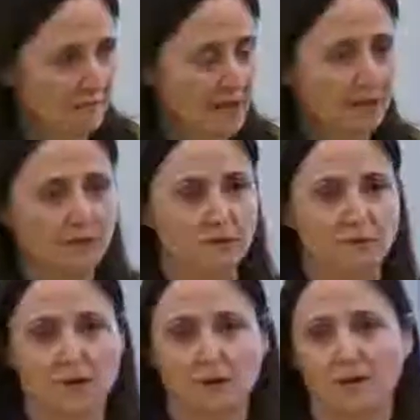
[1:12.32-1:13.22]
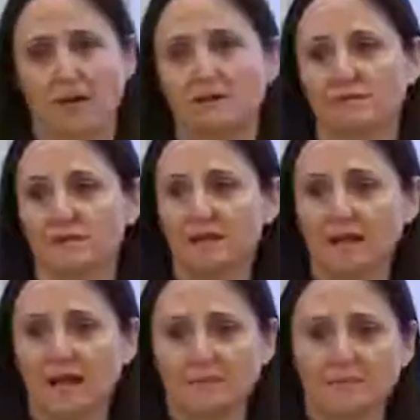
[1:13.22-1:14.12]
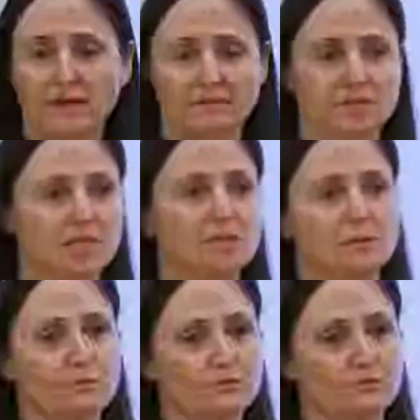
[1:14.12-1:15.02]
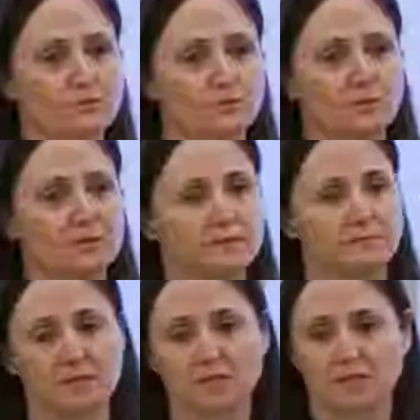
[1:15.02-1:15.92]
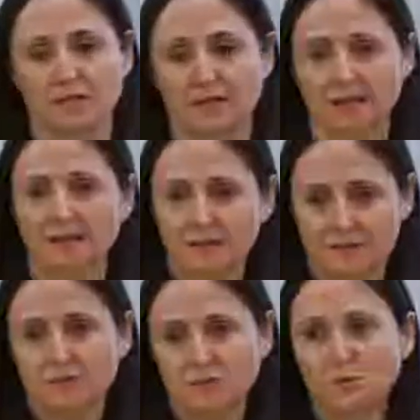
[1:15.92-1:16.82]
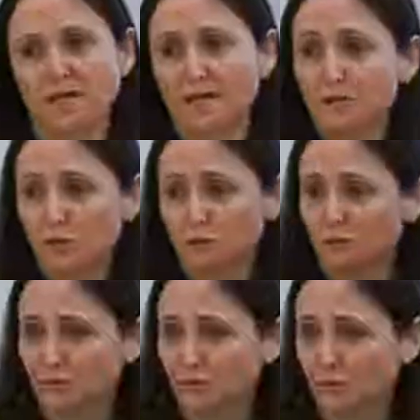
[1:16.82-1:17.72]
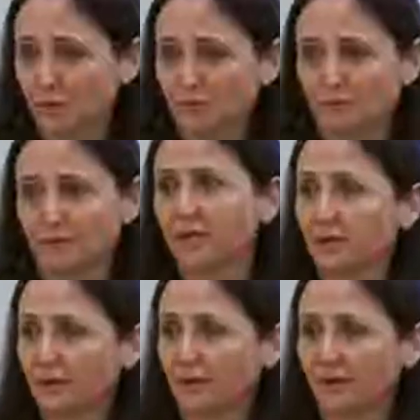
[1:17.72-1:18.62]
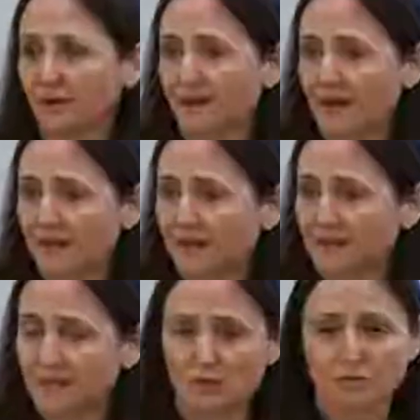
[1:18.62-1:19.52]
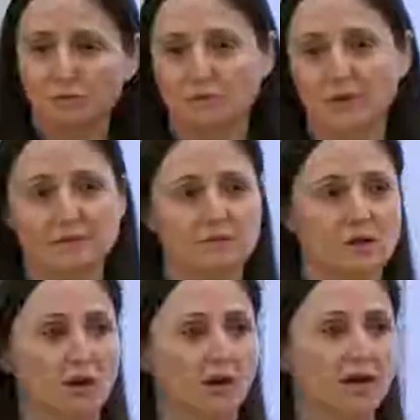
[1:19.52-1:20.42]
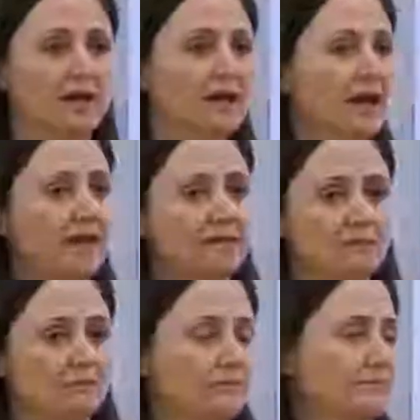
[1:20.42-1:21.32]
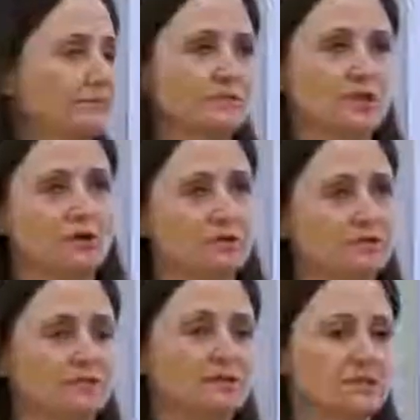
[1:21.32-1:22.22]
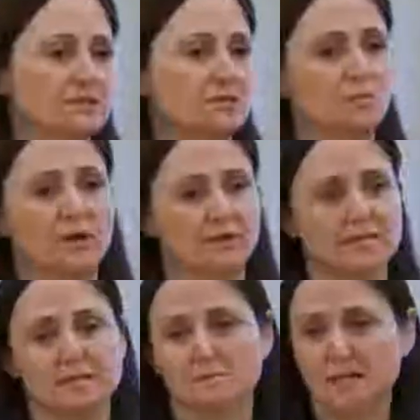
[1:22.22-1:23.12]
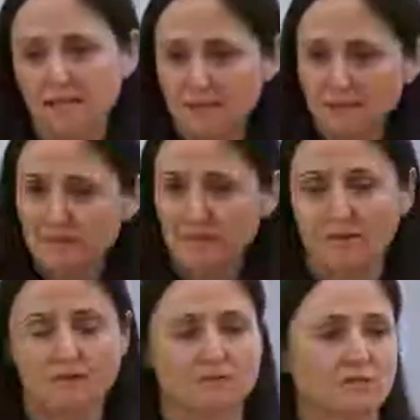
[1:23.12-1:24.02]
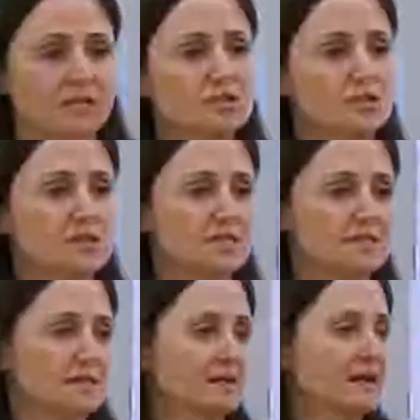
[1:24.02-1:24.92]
How do you behave? And Shakespeare was the first one to mention that this is what he chose to do. He was the leader, and he chose to play a song. And scholars have contested what this means for centuries.